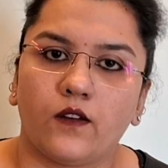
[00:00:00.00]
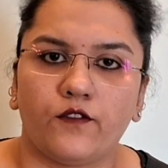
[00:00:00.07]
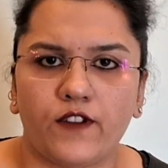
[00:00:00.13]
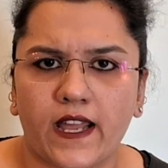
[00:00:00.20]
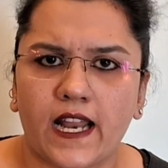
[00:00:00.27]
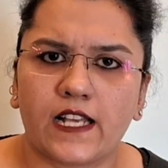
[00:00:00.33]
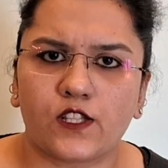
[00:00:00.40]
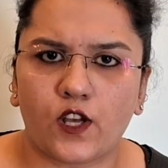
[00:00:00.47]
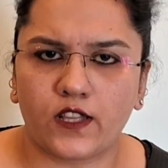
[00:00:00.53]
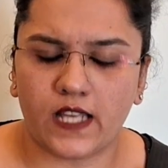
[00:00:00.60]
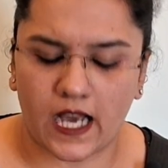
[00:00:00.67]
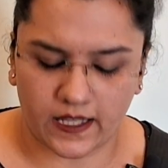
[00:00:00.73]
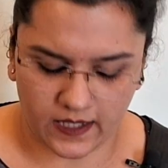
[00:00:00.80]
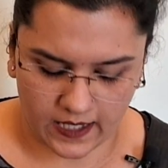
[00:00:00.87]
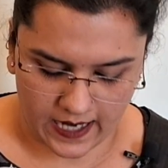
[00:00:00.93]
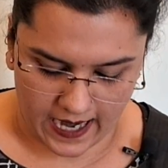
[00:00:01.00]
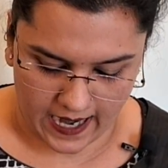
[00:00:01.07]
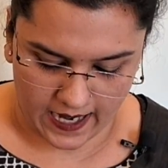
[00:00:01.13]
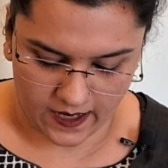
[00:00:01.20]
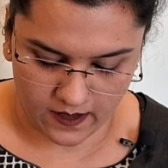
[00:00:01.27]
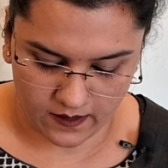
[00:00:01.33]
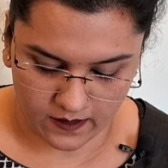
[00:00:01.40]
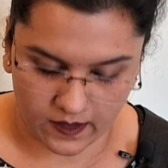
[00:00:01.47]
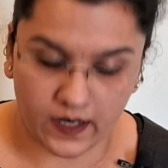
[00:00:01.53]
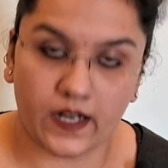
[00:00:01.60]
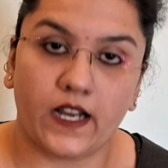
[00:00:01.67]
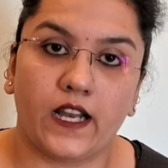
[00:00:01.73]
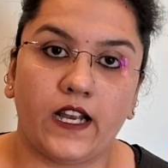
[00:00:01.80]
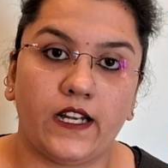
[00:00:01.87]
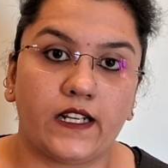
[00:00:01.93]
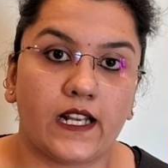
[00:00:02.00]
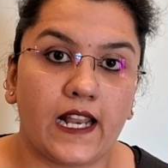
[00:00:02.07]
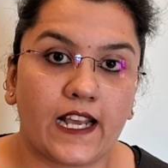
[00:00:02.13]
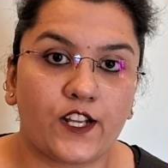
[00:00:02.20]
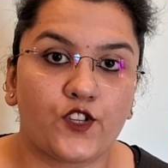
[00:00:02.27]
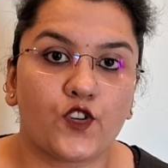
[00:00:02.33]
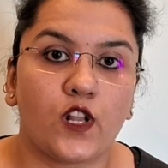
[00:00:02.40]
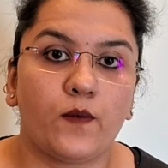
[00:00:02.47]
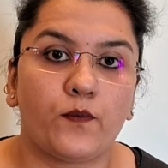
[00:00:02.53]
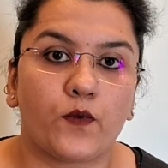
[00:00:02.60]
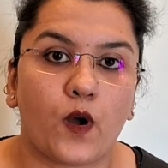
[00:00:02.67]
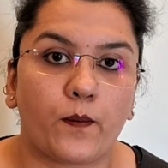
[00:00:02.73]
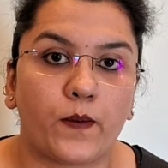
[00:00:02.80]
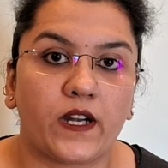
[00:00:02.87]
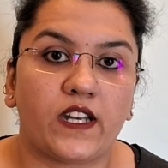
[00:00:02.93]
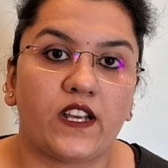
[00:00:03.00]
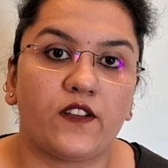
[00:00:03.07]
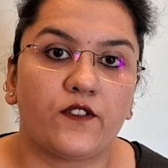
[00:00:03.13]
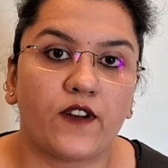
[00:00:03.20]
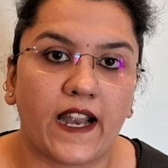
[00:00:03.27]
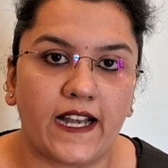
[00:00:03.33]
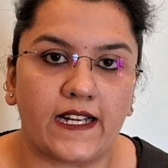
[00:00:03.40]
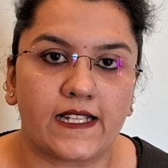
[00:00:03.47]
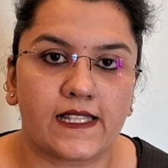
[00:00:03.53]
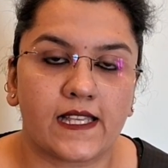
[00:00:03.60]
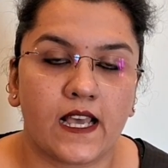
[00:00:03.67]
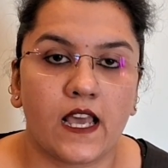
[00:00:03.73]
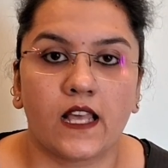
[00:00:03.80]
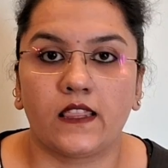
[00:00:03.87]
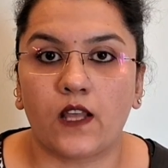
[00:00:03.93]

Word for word: Whereas on the other hand, intellectual property rights.